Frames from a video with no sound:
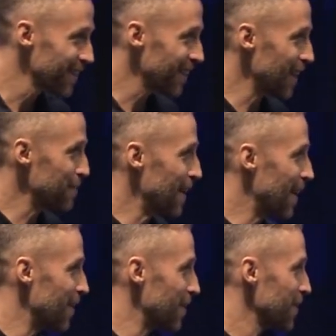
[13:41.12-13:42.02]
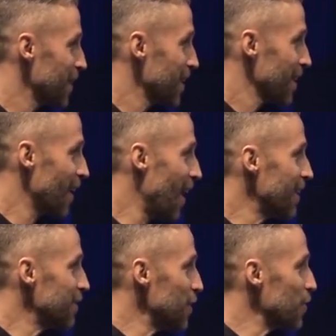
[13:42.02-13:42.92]
came down.
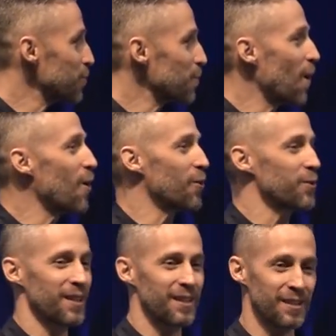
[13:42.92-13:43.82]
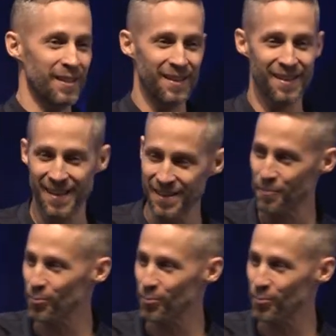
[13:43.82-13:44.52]
God is enthroned in in the